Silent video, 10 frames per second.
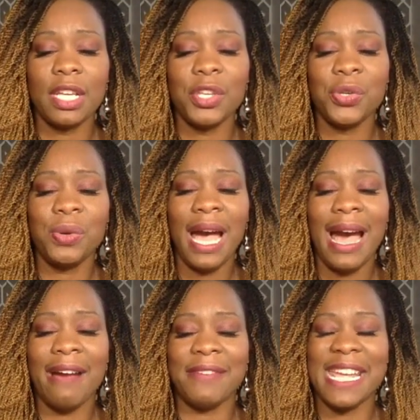you
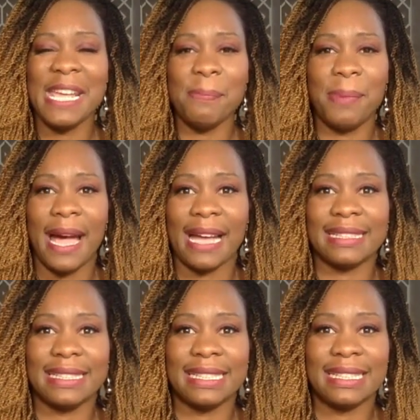have
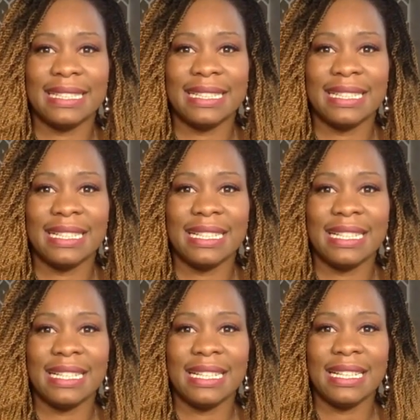impact.
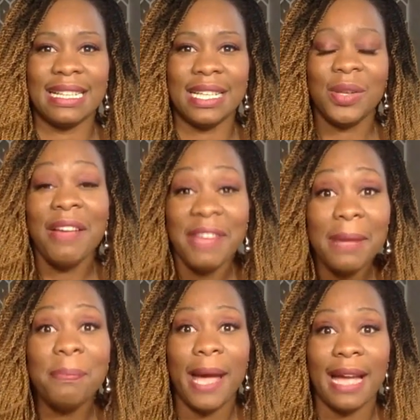You have
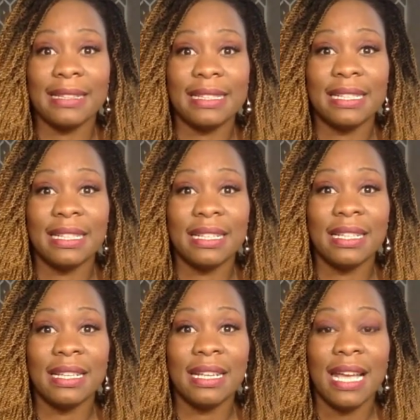impact.
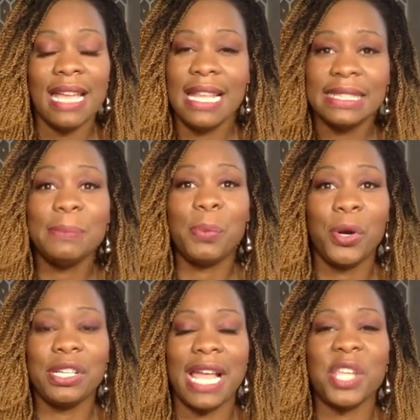And that's
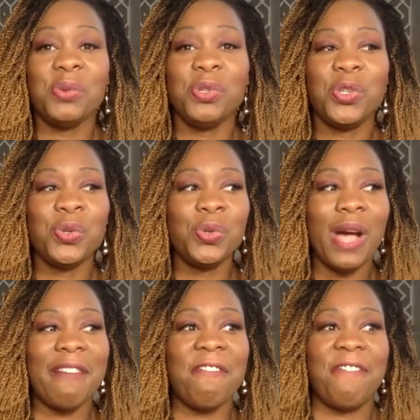important. Like you you
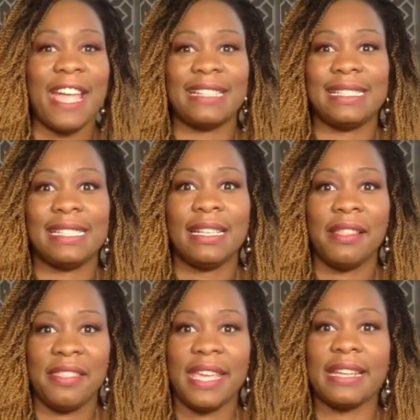affect
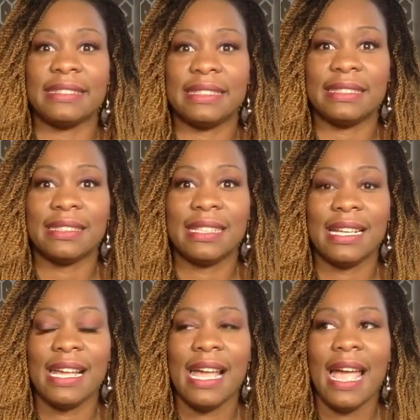things
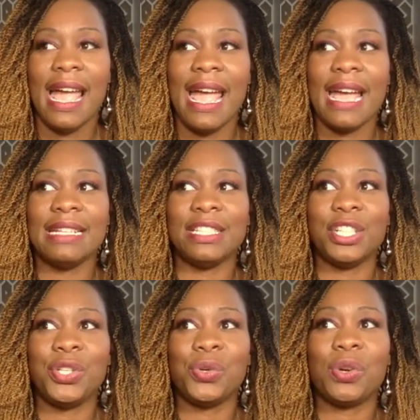and
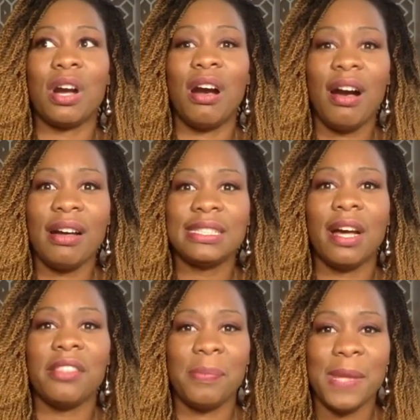you cause
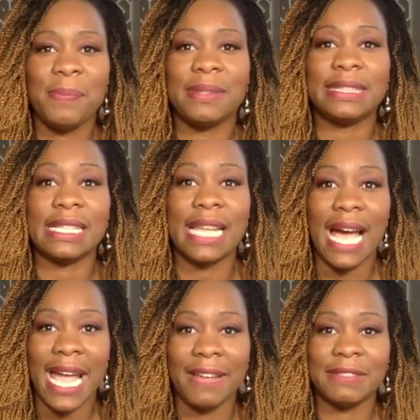other people's
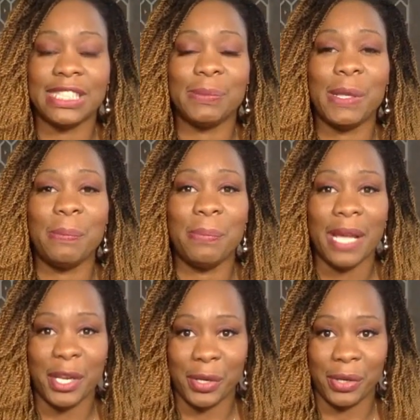lives to be
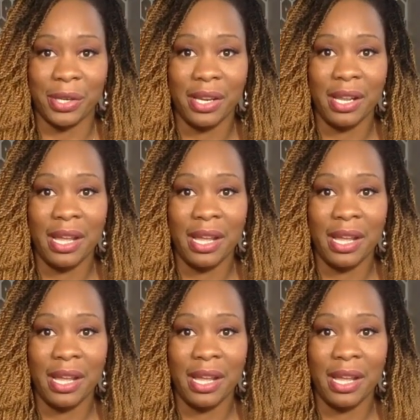better